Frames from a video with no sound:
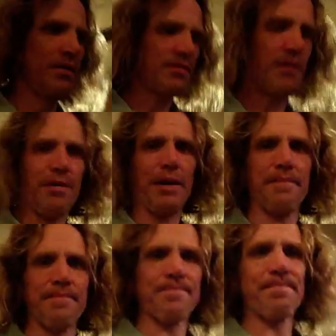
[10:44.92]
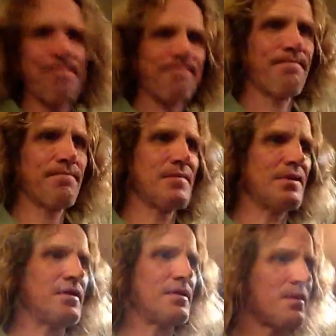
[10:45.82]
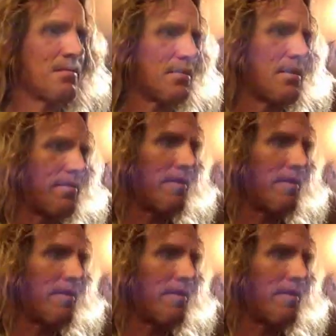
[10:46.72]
Anyway, it's enough for a